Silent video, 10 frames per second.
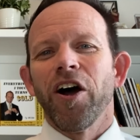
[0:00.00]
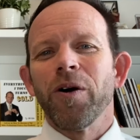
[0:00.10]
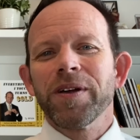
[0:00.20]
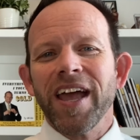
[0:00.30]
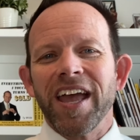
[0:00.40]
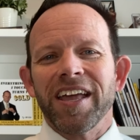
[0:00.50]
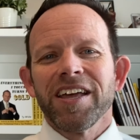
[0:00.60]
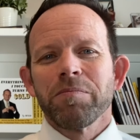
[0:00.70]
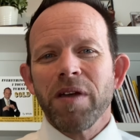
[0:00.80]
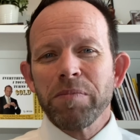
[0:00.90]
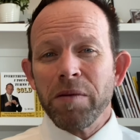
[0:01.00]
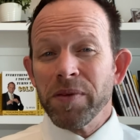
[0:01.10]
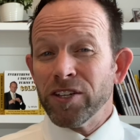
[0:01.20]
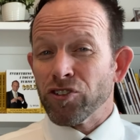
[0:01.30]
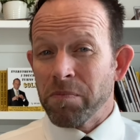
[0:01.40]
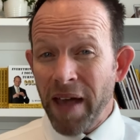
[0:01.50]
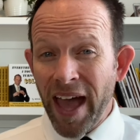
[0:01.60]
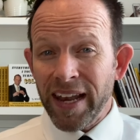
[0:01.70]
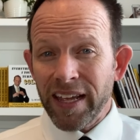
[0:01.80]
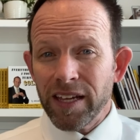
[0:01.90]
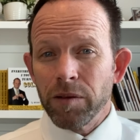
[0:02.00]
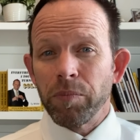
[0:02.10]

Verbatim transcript: Okay, maybe I'm being dramatic,